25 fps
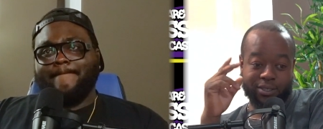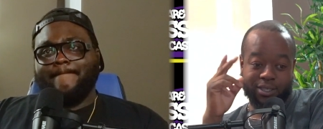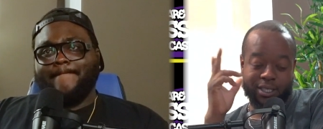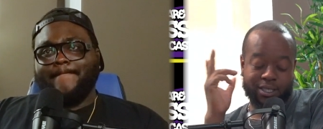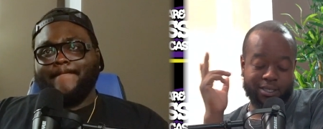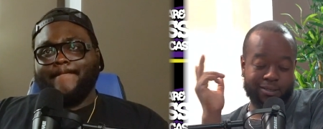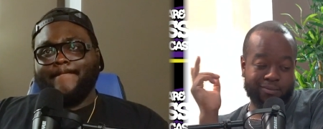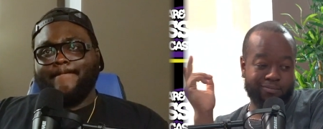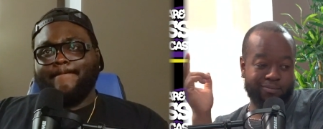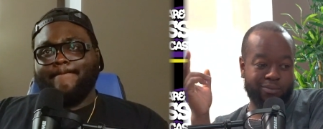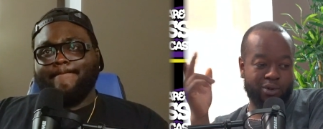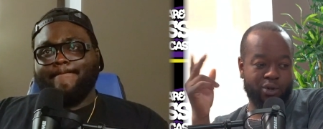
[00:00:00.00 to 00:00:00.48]
Speaker 1: Take
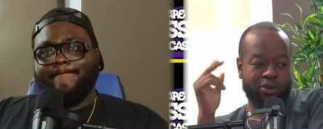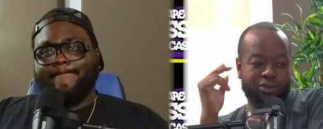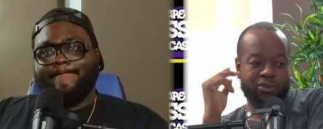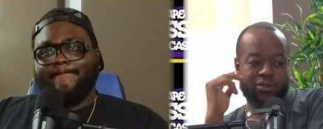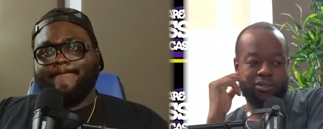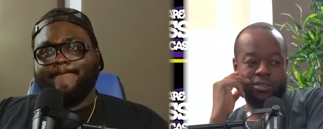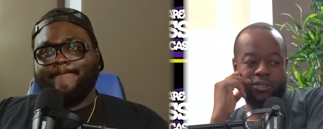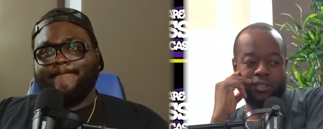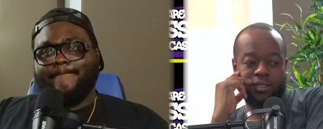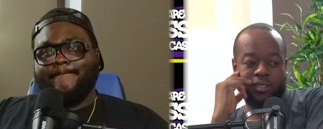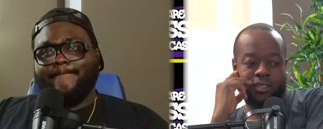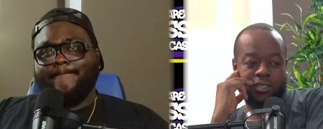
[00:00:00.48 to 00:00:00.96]
the boat,
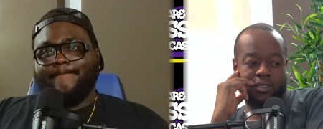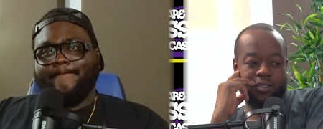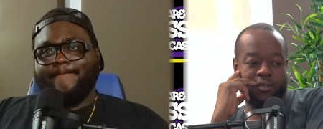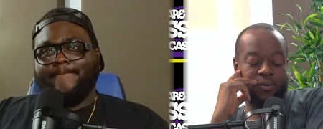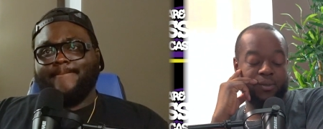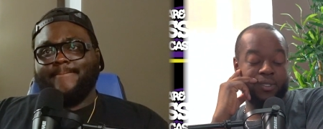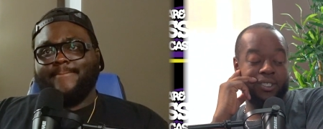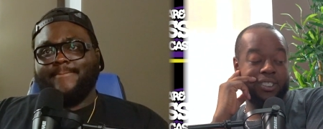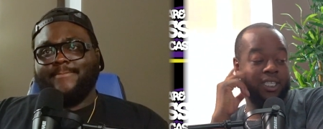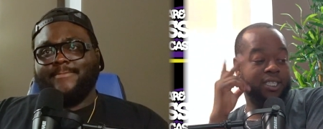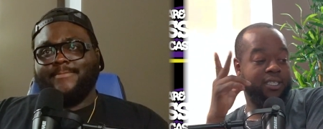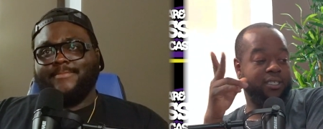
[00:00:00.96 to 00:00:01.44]
you see what I'm
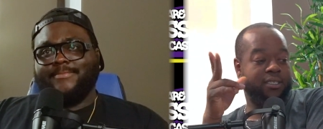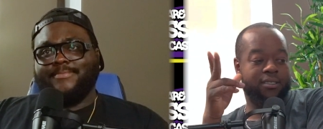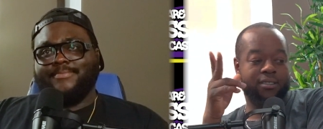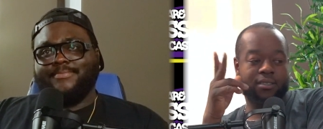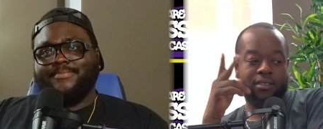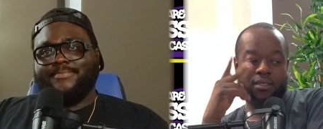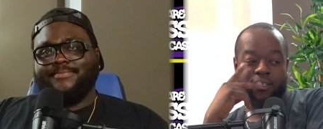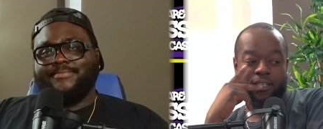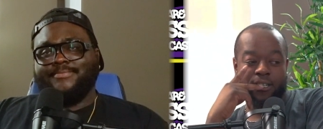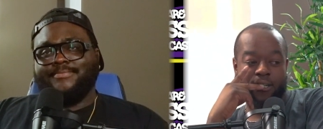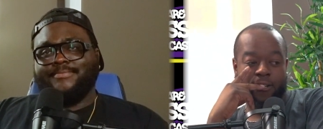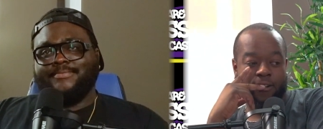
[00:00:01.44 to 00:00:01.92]
saying?
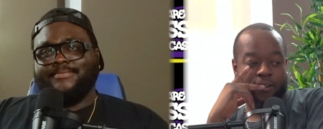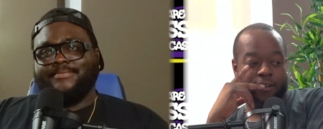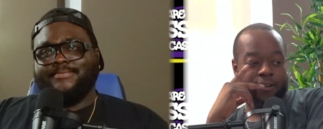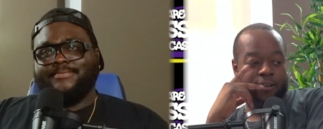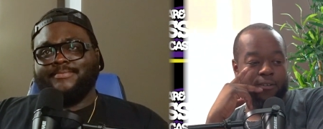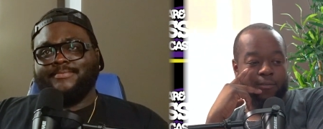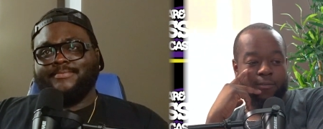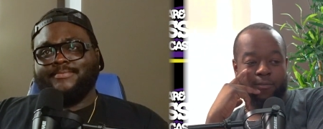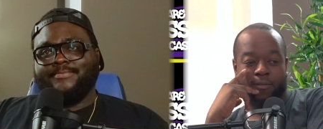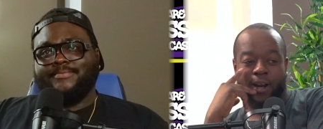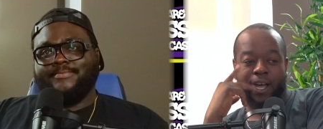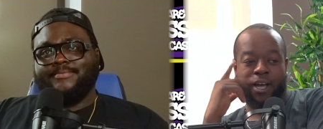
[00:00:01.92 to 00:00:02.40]

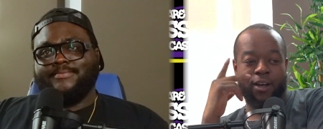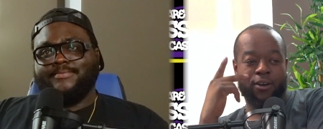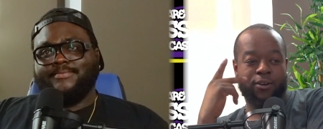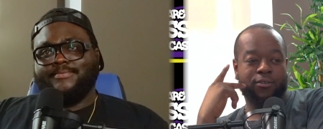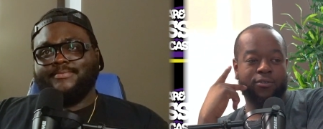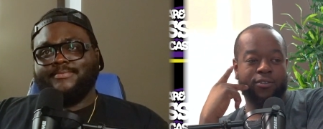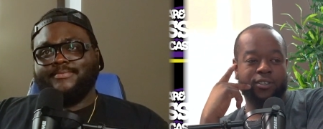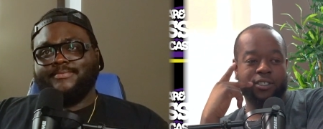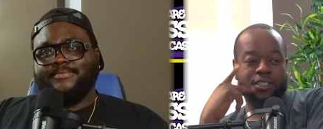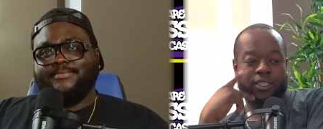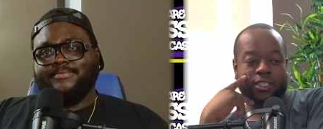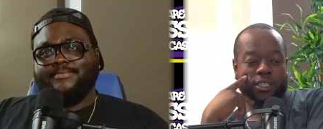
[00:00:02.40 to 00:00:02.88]
Fly
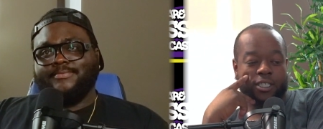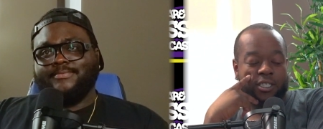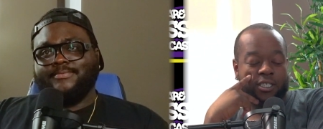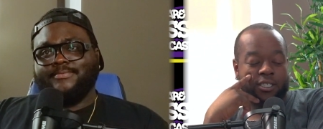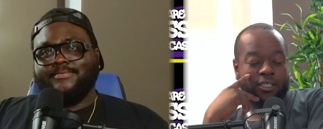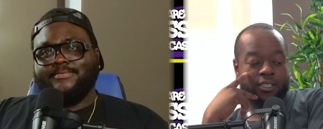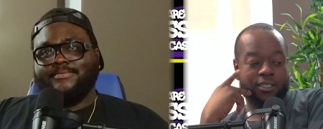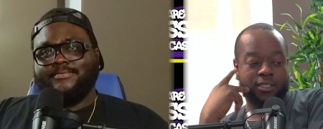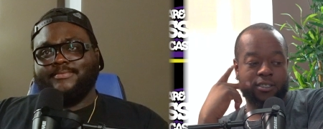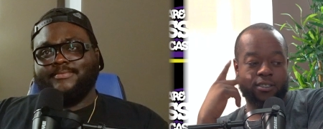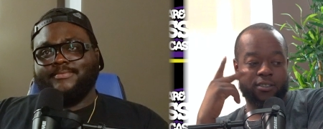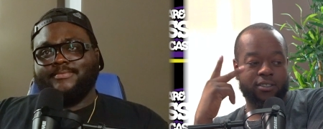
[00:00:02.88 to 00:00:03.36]
over
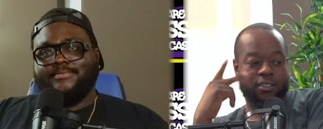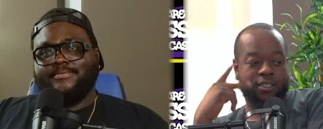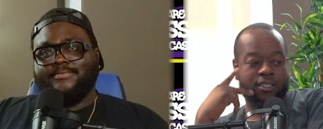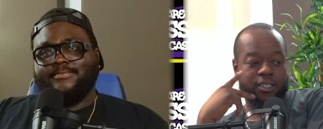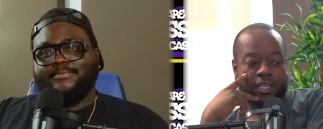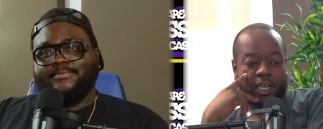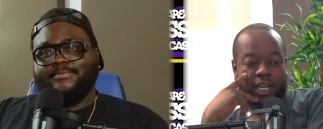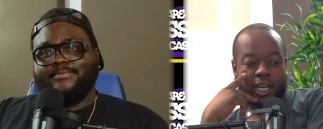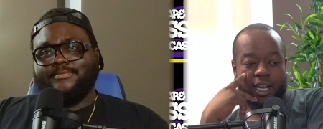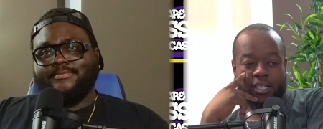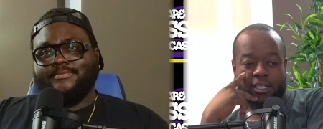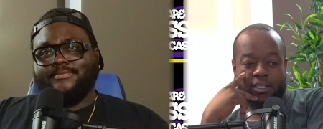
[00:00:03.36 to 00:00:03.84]
to to
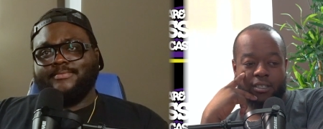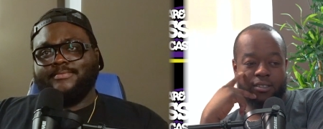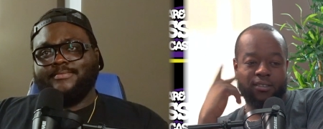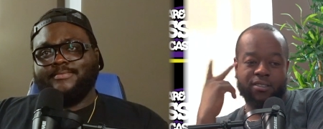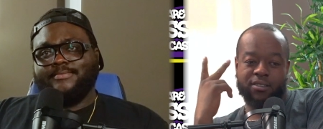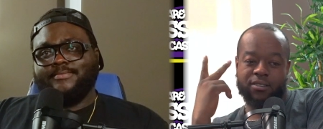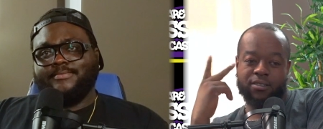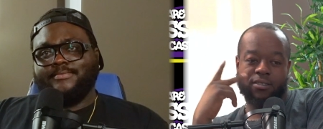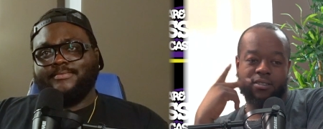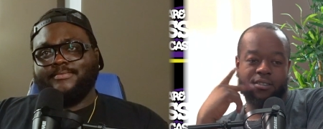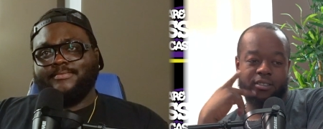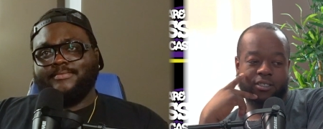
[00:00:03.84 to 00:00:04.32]
Ghana
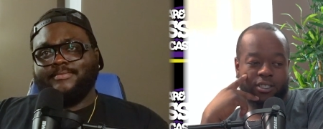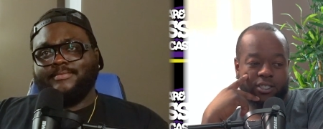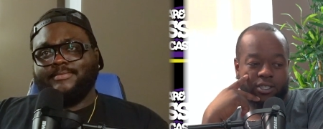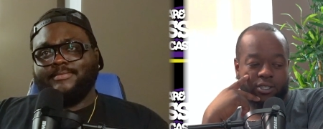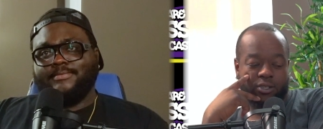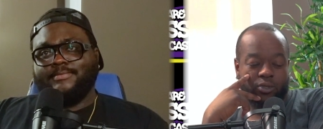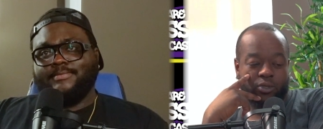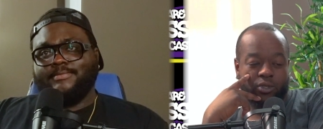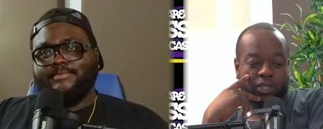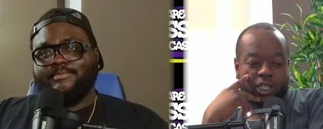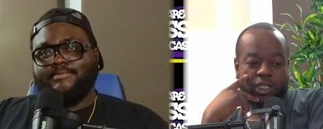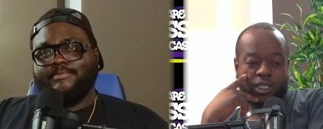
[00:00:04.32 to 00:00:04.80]
and just
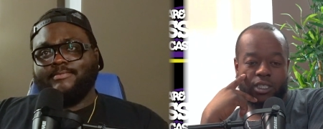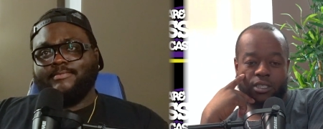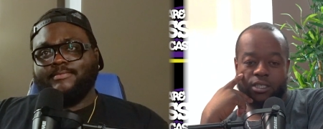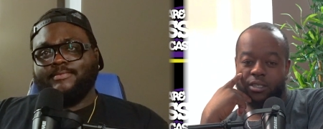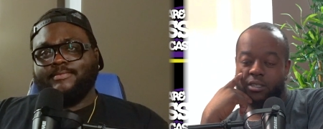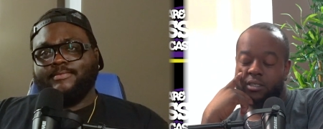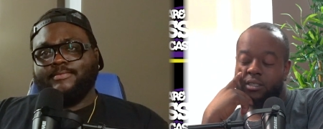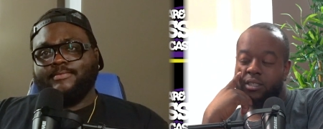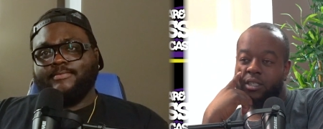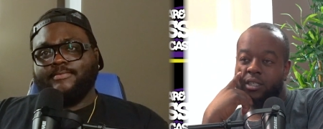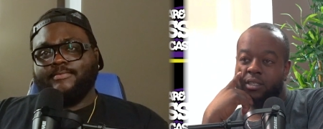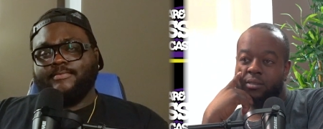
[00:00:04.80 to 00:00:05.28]
cool it.
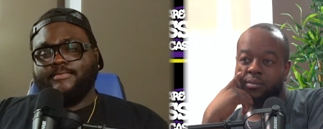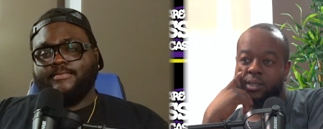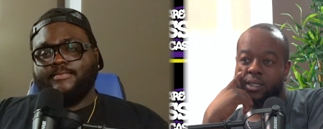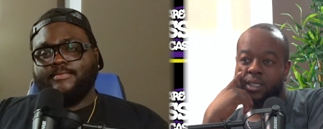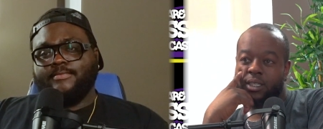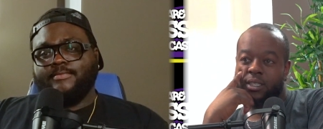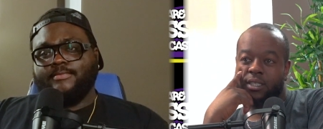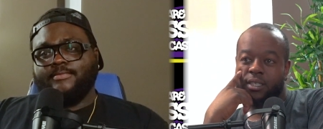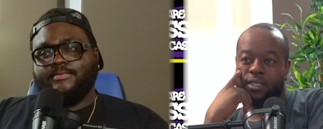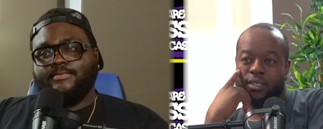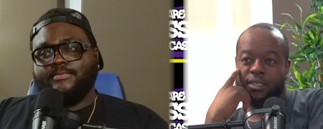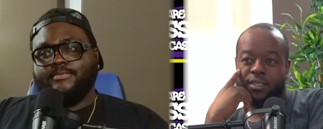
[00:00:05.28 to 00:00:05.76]
You know what I'm
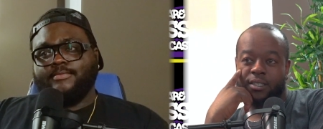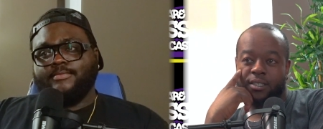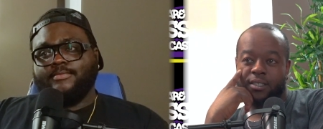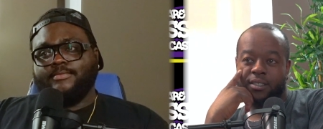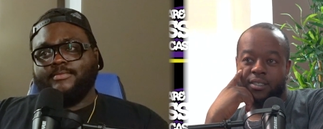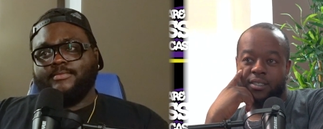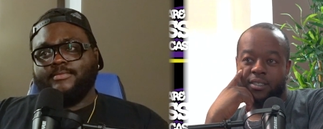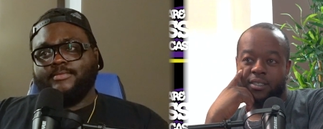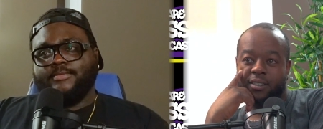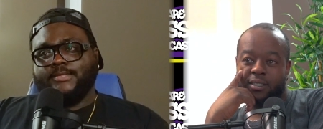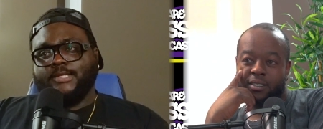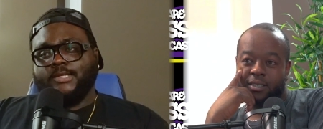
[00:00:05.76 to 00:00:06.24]
saying?
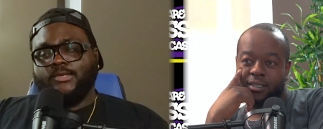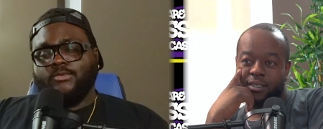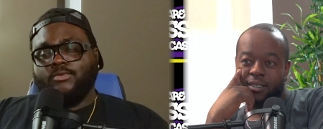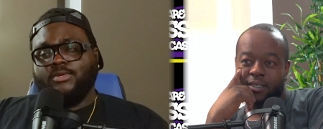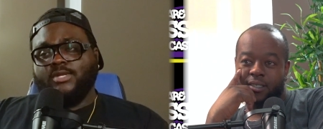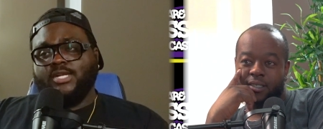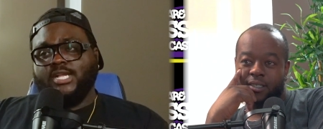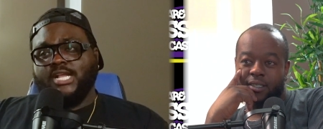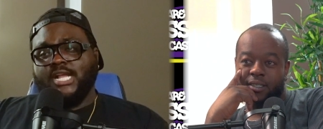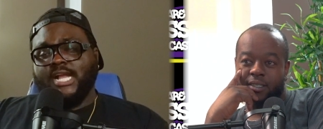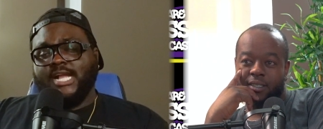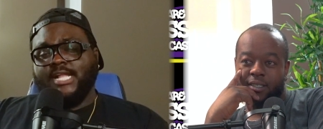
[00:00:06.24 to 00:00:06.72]

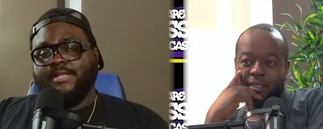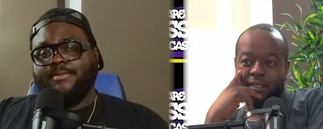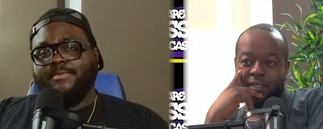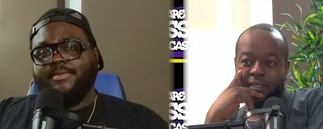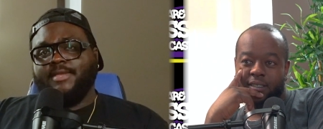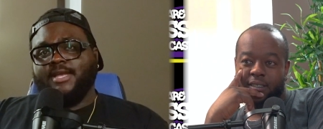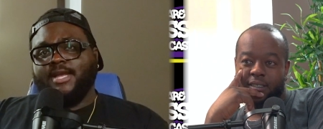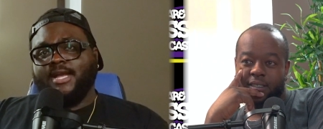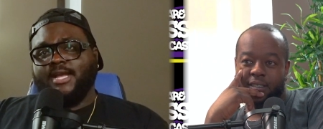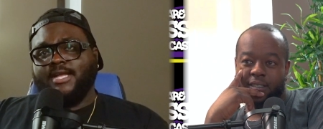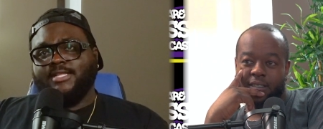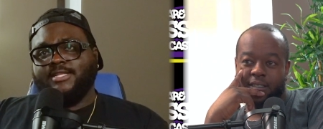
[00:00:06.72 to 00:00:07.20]
wouldn't gotten be
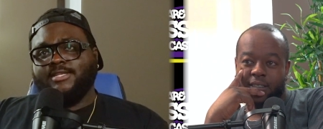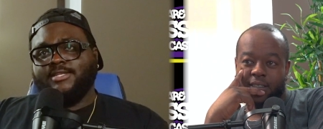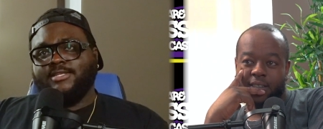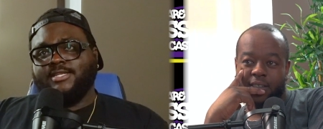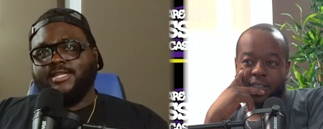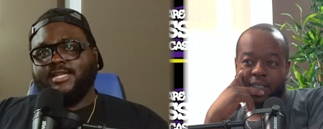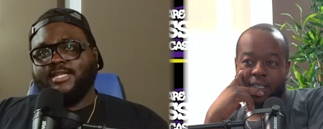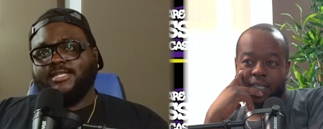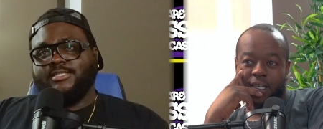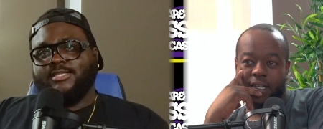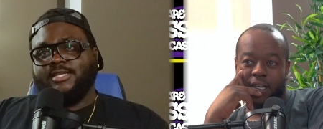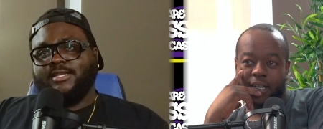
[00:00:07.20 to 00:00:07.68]
hot during
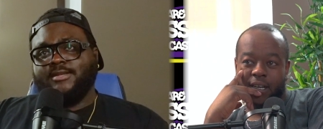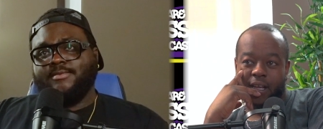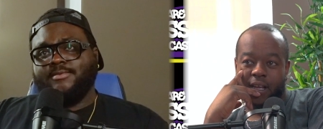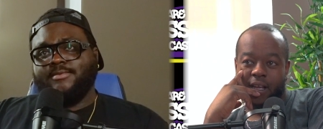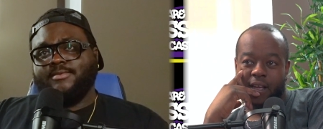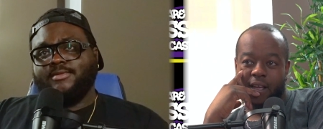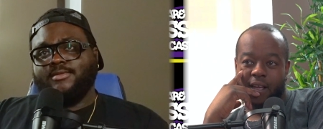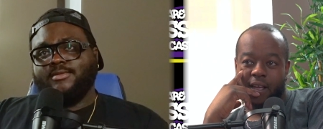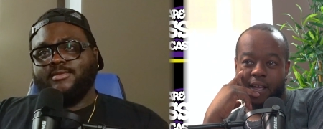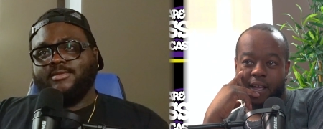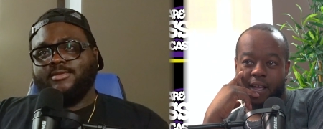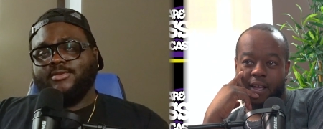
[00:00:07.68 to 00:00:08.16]
that
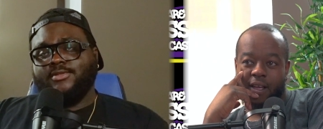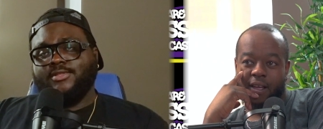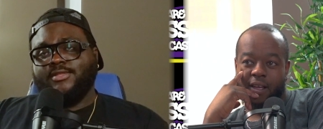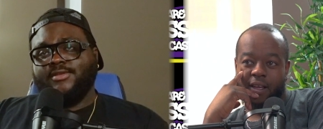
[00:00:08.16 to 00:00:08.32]
time? Don't